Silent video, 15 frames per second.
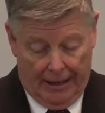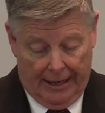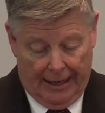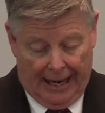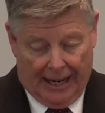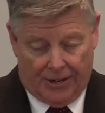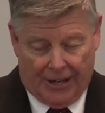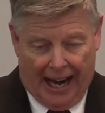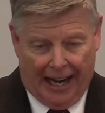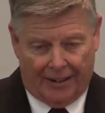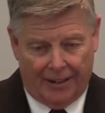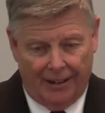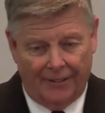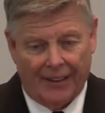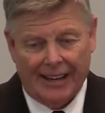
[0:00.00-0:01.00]
It's
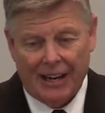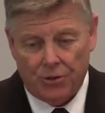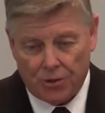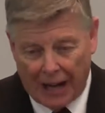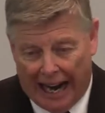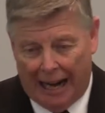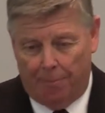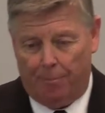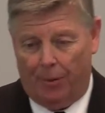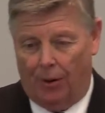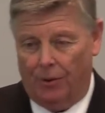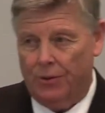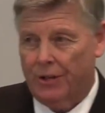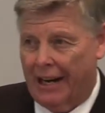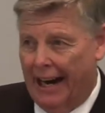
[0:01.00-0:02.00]
that the
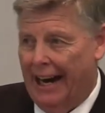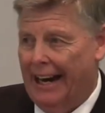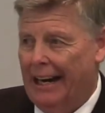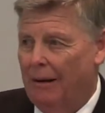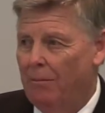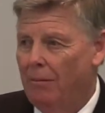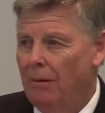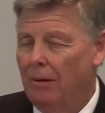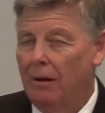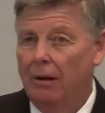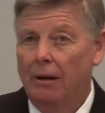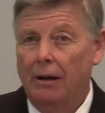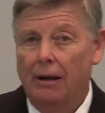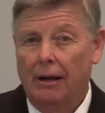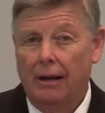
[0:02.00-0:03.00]
disciples came
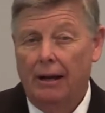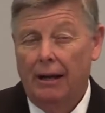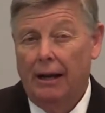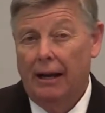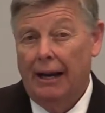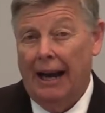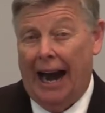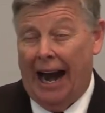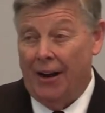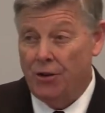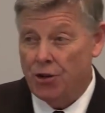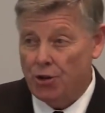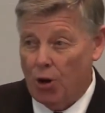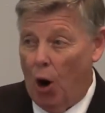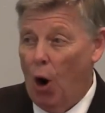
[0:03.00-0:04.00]
and
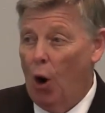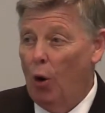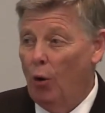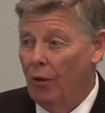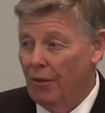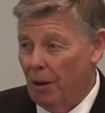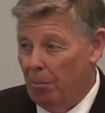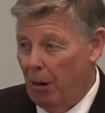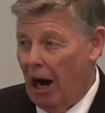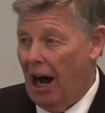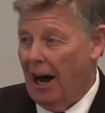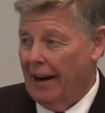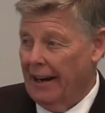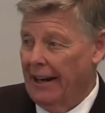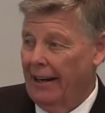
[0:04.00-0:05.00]
stole the
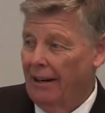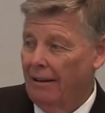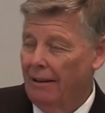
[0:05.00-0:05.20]
body